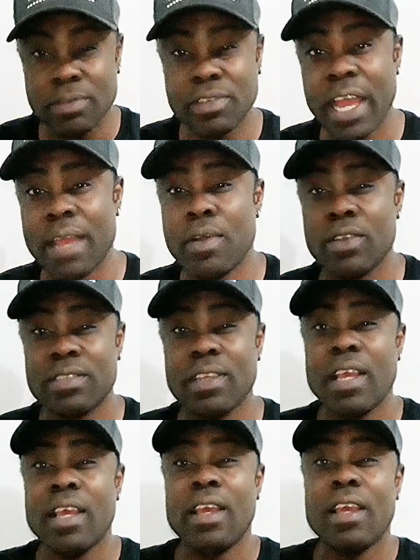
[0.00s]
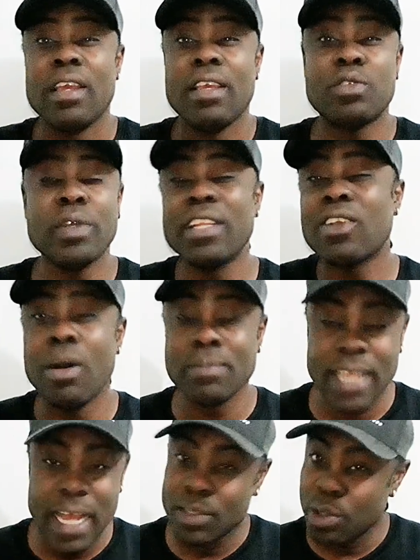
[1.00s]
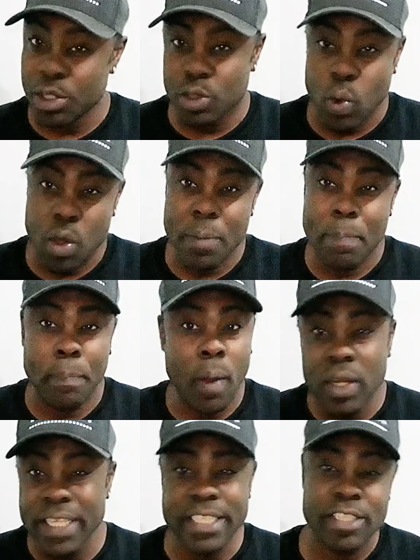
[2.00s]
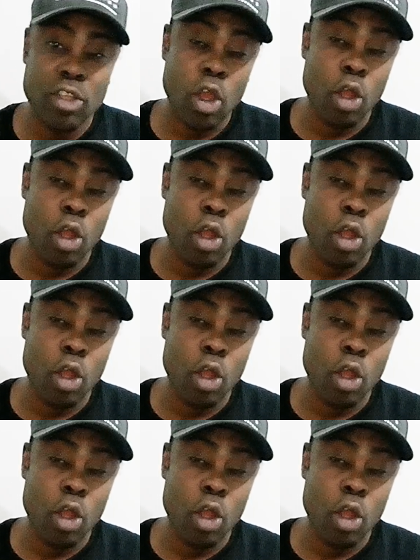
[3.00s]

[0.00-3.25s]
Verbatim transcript: subscribers, yes, when it comes down to this whole police